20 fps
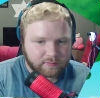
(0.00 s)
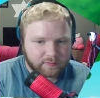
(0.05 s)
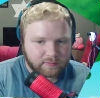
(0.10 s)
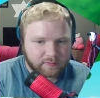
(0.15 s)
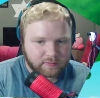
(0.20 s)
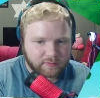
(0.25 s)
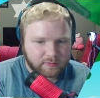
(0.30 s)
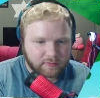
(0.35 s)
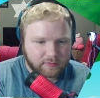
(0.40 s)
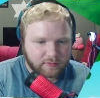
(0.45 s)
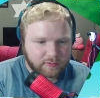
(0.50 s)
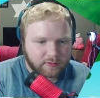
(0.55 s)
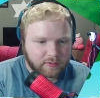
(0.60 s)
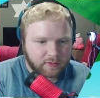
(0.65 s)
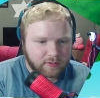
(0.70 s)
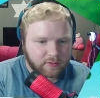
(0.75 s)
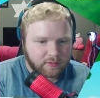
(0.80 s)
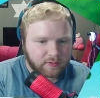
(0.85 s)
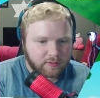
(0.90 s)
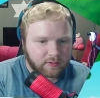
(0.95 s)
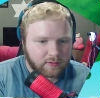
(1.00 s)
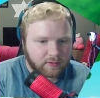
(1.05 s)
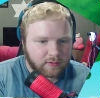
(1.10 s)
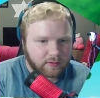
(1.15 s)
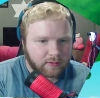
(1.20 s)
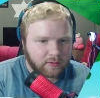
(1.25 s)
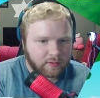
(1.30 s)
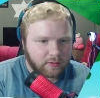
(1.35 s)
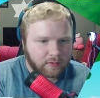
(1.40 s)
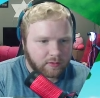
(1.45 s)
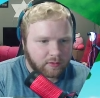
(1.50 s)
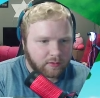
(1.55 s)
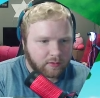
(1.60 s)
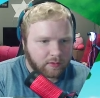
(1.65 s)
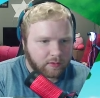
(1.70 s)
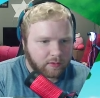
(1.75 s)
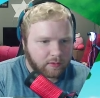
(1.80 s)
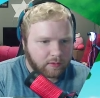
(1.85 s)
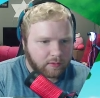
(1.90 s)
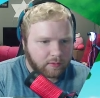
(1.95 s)

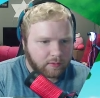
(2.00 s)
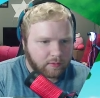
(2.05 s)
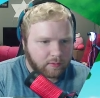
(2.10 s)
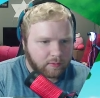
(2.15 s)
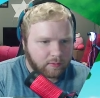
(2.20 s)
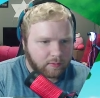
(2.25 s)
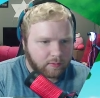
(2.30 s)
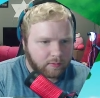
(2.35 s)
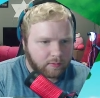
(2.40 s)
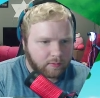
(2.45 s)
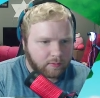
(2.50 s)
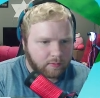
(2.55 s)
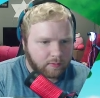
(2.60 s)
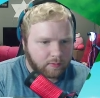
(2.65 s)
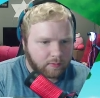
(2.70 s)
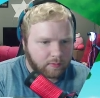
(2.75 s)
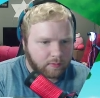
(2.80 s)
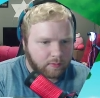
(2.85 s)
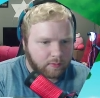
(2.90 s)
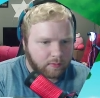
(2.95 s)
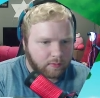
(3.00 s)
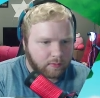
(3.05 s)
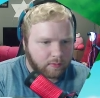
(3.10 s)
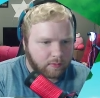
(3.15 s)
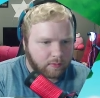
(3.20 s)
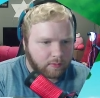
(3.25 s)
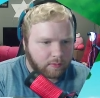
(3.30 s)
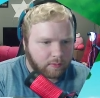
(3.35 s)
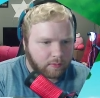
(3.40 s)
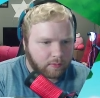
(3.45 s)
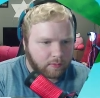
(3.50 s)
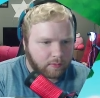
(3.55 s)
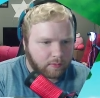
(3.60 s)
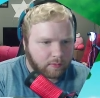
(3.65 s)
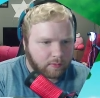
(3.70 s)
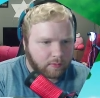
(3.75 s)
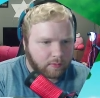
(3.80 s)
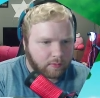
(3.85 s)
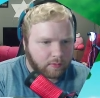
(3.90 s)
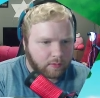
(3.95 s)

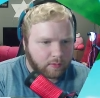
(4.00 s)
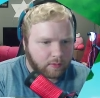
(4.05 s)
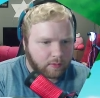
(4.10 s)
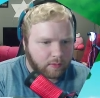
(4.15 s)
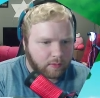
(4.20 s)
[no speech]